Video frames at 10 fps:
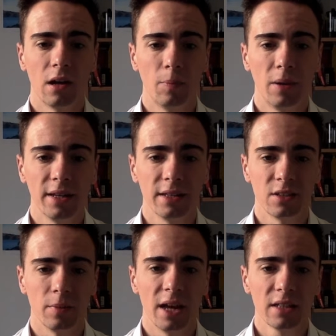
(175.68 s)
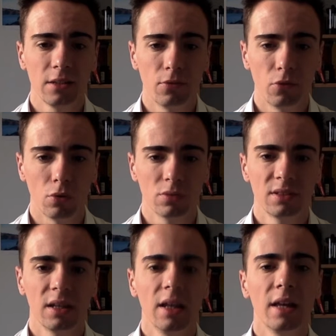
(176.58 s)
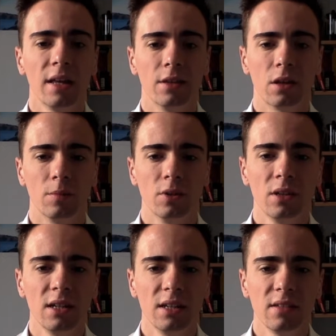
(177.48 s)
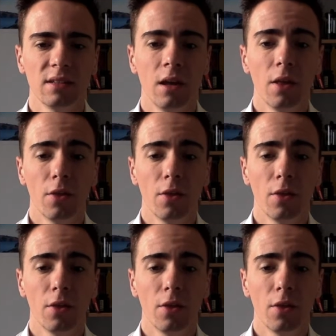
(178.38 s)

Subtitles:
are playing some active roles in the communities